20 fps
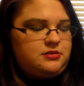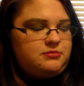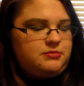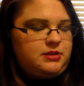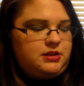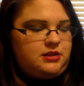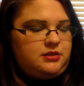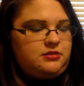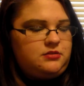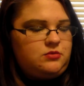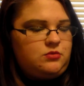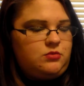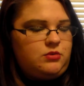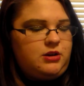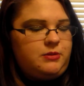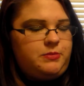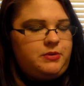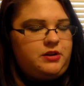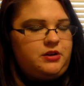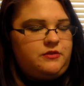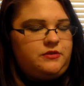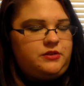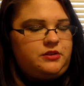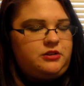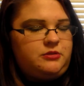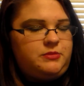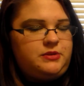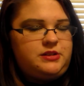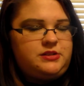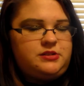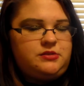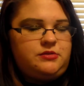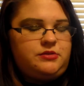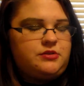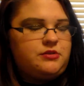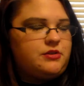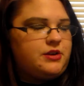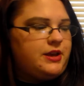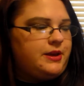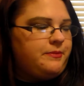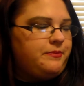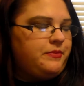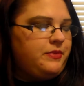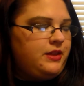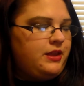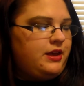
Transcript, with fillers: let me wipe it off a little bit, so dirty.